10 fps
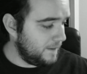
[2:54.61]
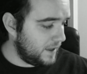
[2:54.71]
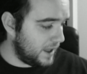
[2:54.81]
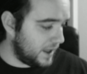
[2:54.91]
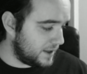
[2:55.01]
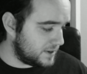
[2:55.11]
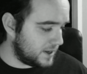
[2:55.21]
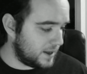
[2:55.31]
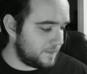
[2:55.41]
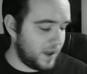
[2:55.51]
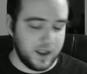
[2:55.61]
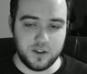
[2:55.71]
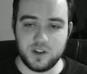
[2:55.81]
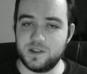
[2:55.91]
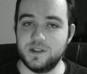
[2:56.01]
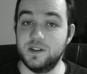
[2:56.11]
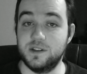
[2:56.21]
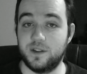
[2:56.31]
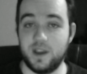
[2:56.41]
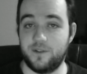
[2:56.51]
and um, I could just as
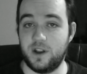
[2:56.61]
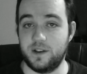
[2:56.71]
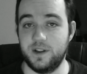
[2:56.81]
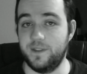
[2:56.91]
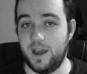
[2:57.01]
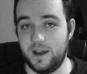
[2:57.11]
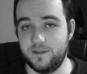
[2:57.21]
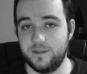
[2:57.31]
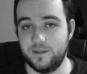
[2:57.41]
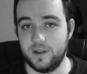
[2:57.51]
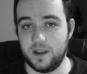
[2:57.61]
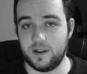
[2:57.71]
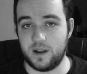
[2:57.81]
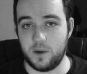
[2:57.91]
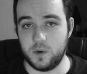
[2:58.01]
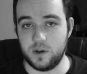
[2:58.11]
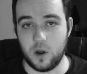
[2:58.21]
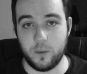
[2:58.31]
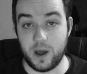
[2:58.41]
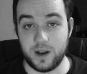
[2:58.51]
easily have not done that, and I wouldn't know
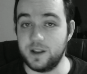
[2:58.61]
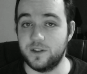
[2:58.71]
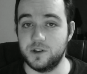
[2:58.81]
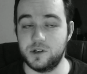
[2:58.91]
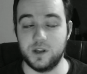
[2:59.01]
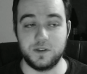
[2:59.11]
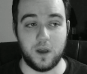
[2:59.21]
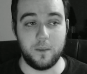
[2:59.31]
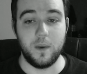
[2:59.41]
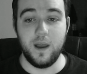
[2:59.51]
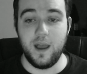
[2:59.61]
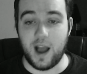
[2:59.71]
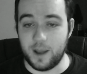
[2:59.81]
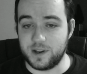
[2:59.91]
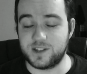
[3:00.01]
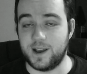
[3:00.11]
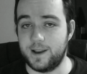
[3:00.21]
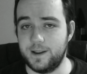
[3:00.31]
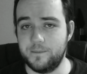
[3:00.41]
about any of this shit. So I'm I'm excited.